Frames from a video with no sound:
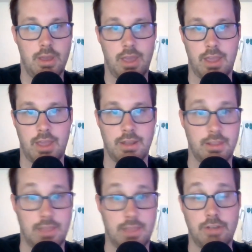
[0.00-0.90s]
and
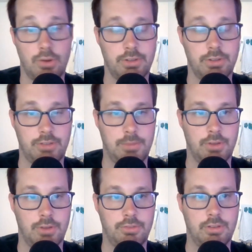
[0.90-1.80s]
they don't accept
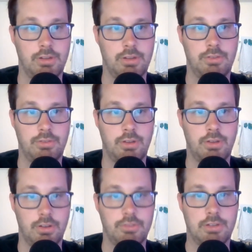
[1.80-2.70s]

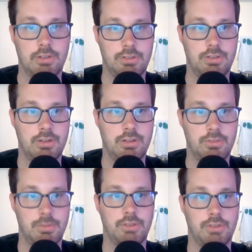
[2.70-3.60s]
unsolicited
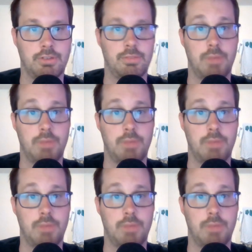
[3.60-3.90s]
submissions,